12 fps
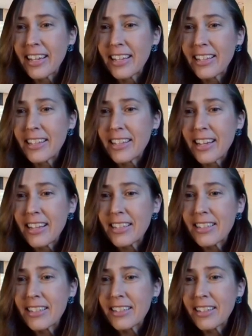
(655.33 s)

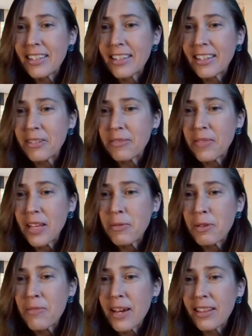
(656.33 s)
Yes,
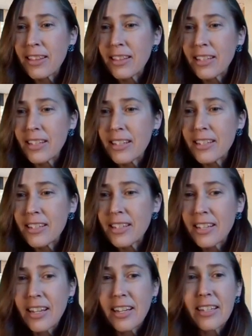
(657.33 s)
Amy
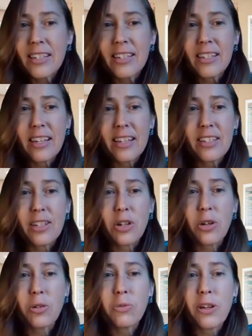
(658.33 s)
Mathis says the
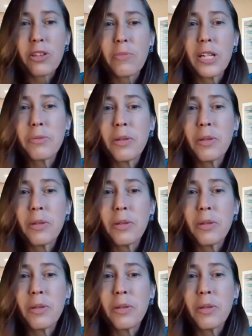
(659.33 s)
cold weather makes